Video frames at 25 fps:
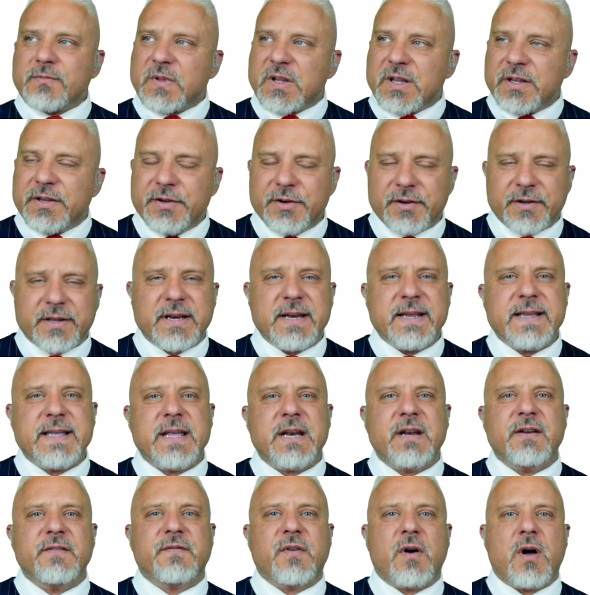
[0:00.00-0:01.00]
You're going to get
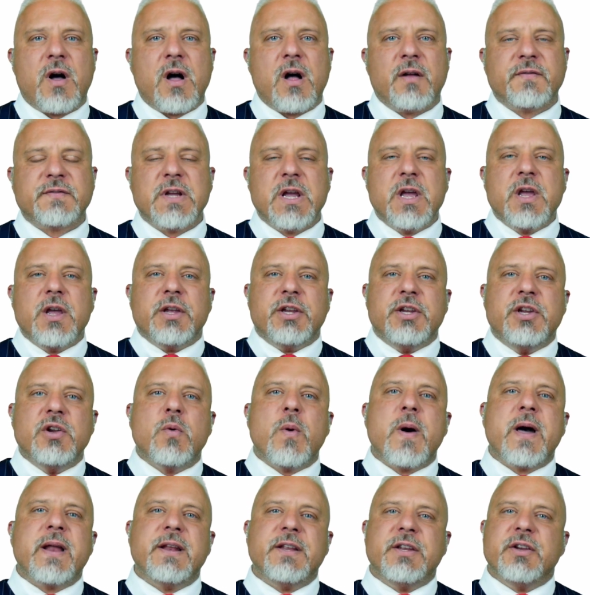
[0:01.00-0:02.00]
involved.
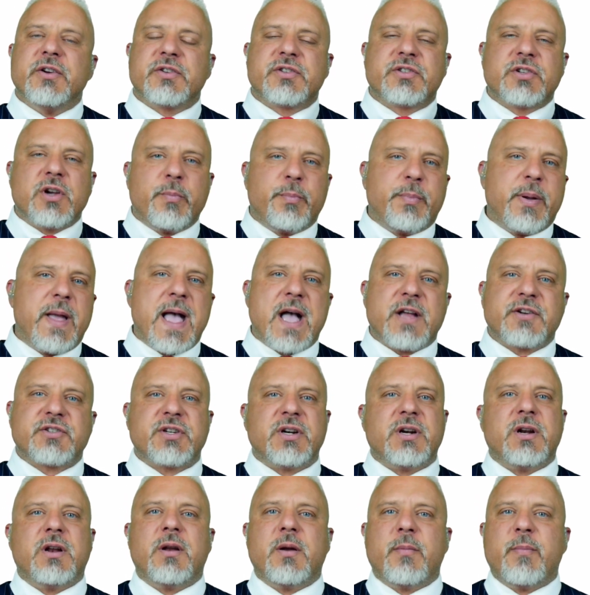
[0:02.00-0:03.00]
You're so
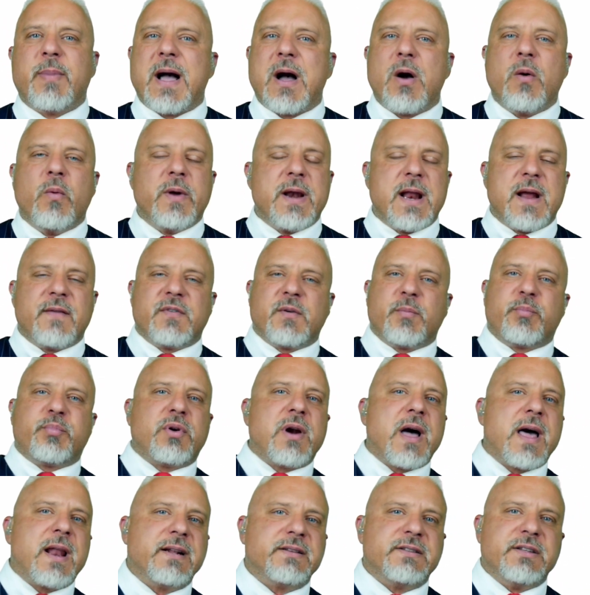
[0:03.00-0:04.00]
passionate about whatever
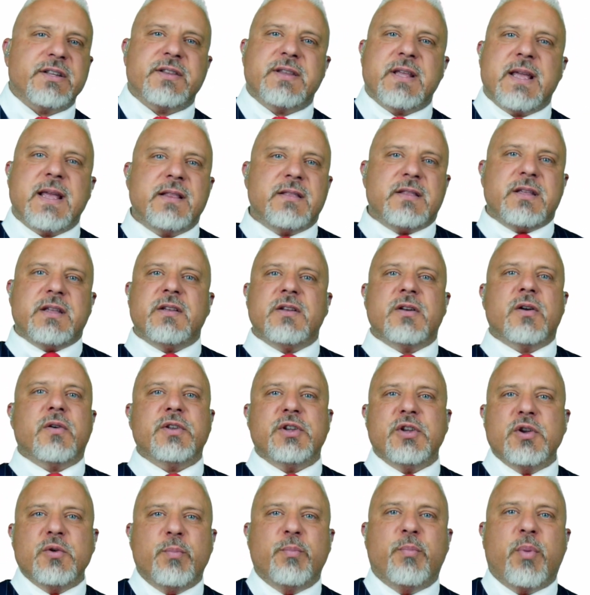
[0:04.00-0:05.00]
product
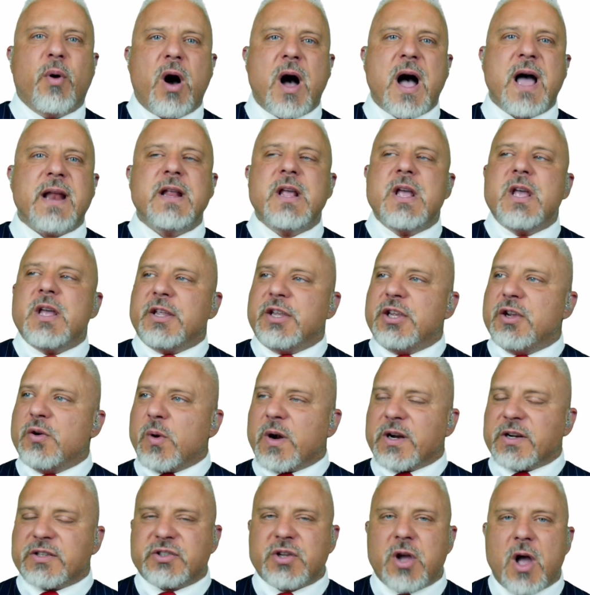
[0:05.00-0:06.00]
you bought. You are
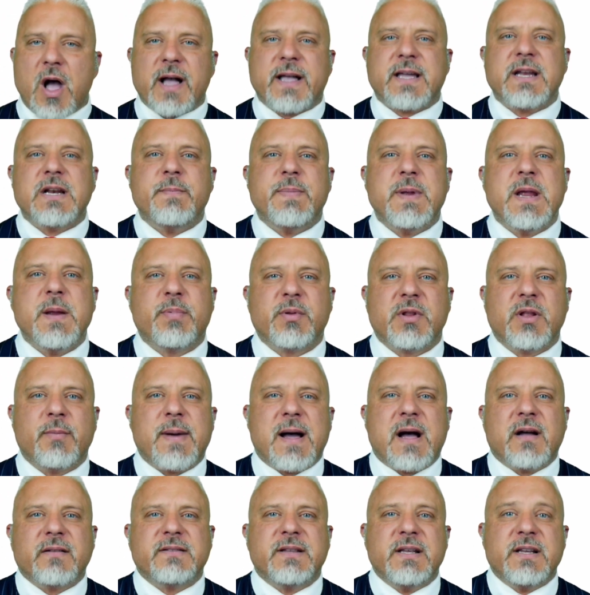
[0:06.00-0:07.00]
talking to people
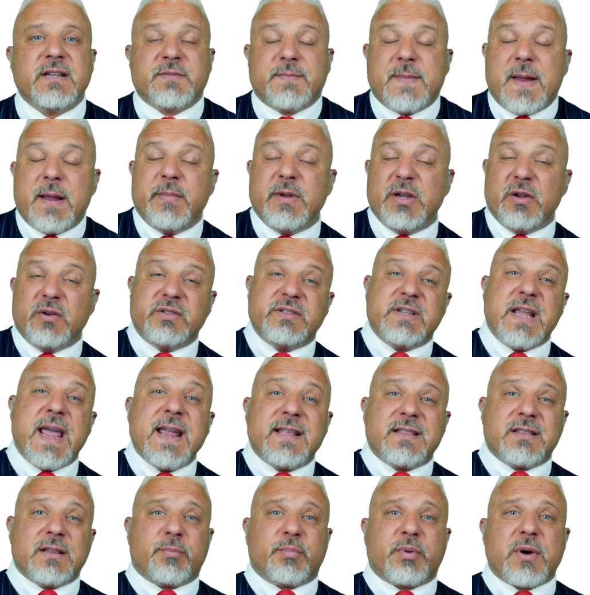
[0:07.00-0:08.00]
about this. Maybe you take
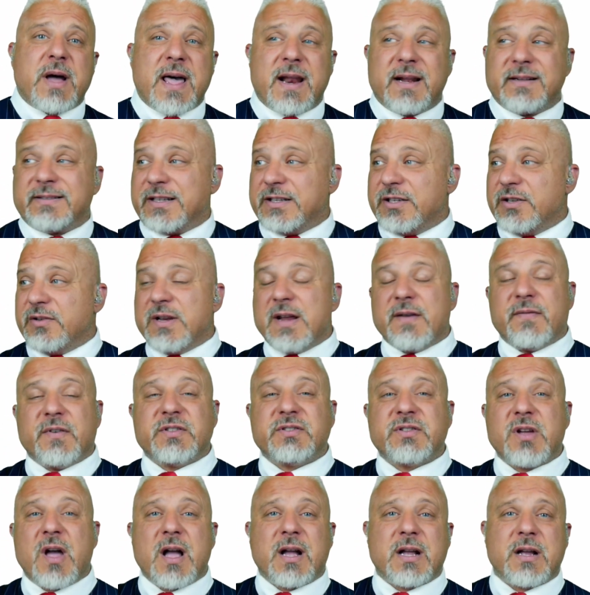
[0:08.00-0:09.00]
the product and you never
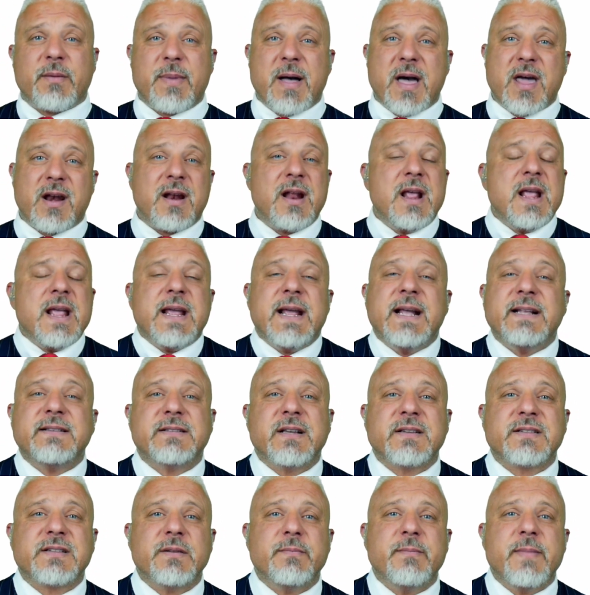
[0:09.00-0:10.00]
talk about it. It
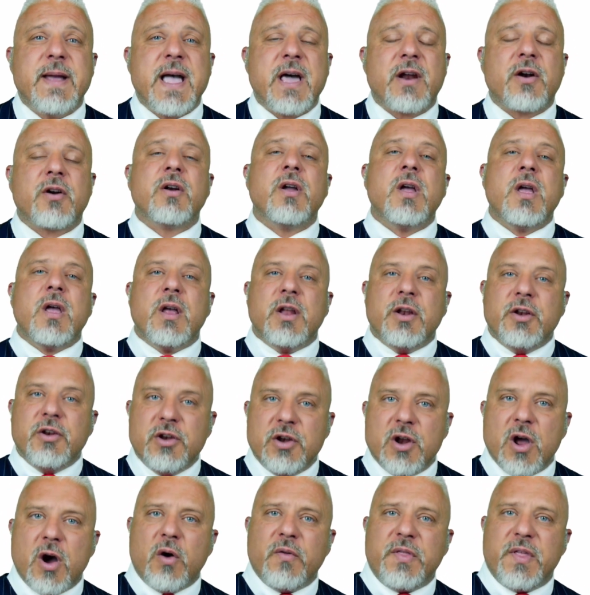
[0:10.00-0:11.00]
doesn't matter.
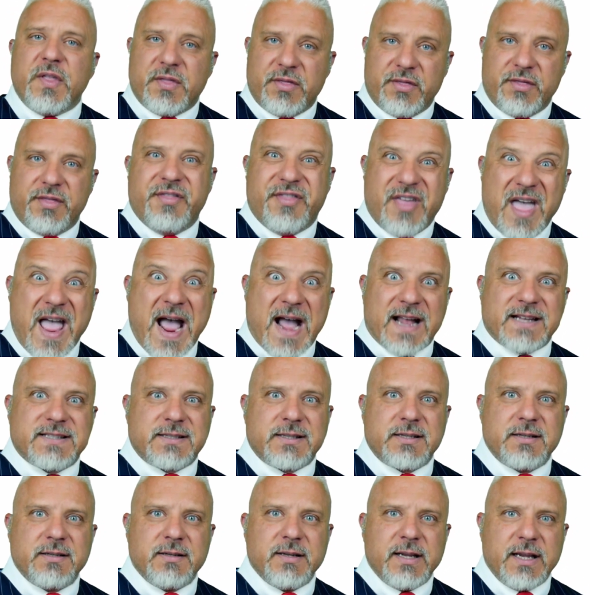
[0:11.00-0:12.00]
Know that
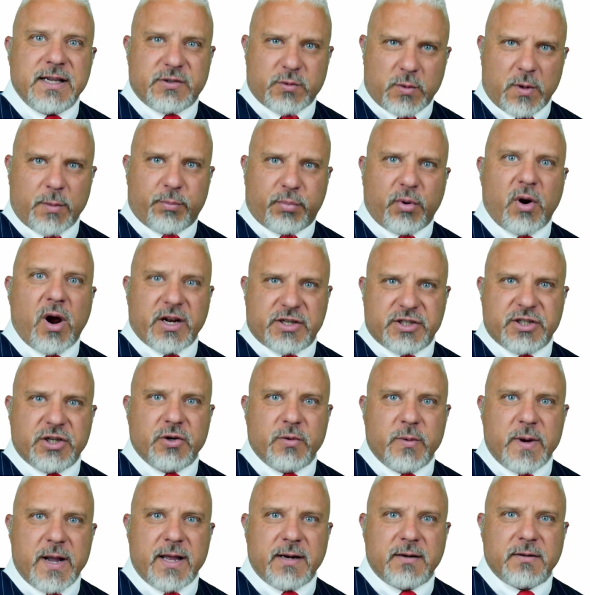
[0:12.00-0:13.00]
is what brought you
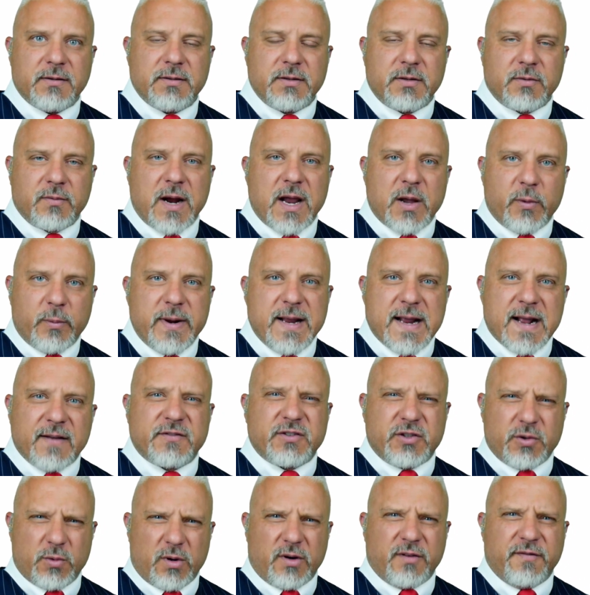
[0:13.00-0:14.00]
in. right? We have
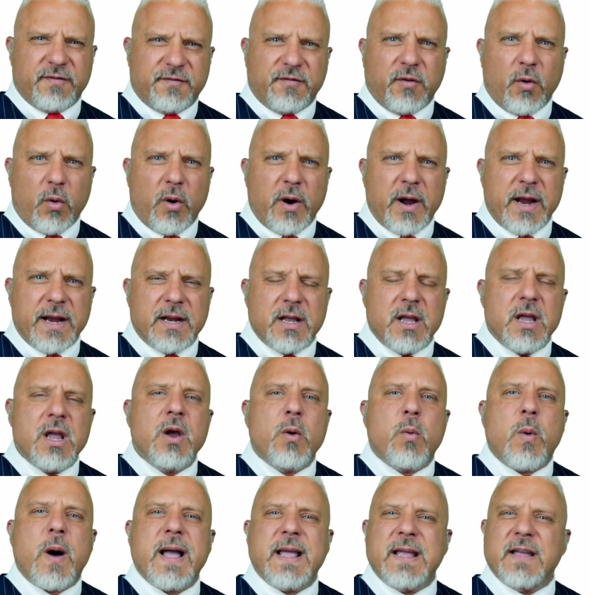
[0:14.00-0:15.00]
to avoid
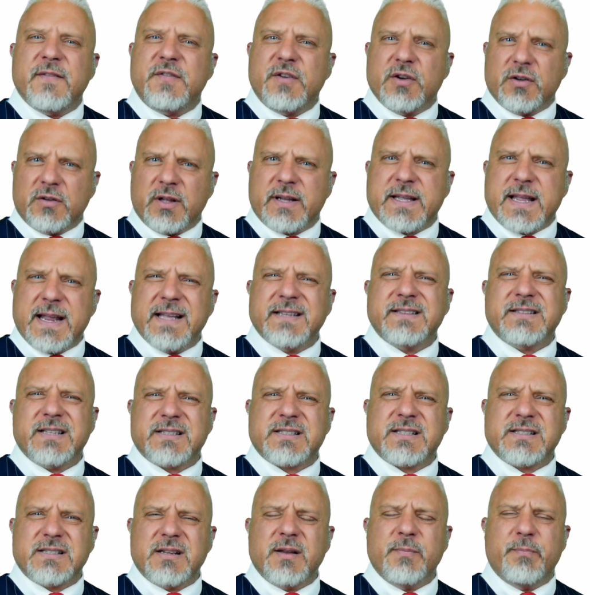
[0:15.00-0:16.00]
why, if you're looking at this
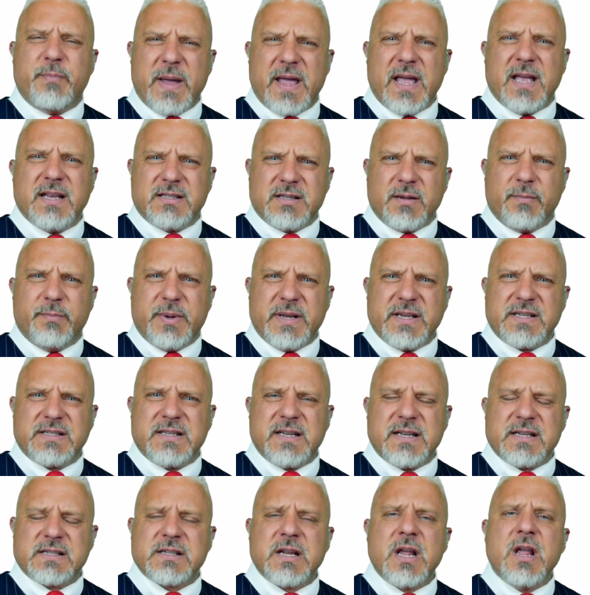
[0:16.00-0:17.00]
as a
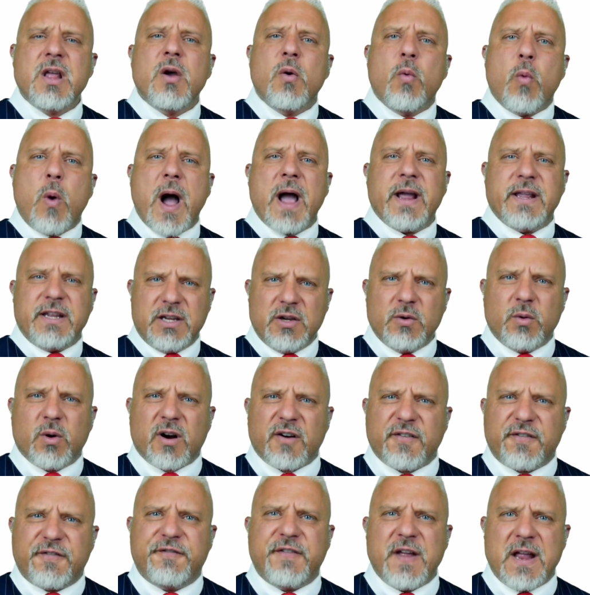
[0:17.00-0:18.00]
business, why you are
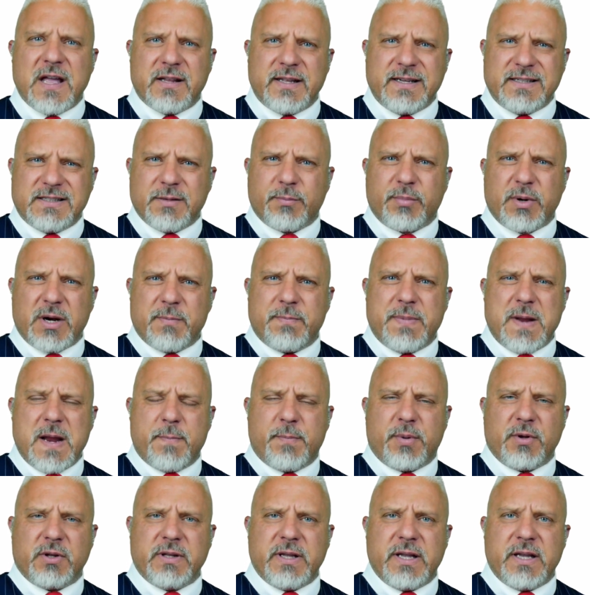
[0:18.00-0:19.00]
failing to bring
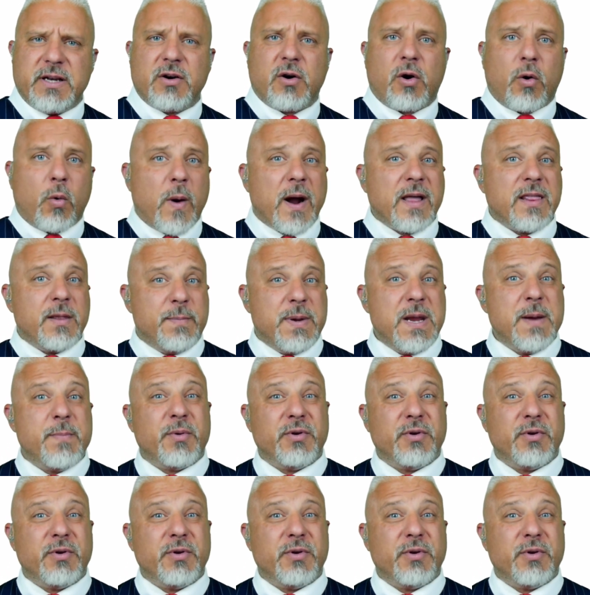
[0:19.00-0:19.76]
people in, or why the people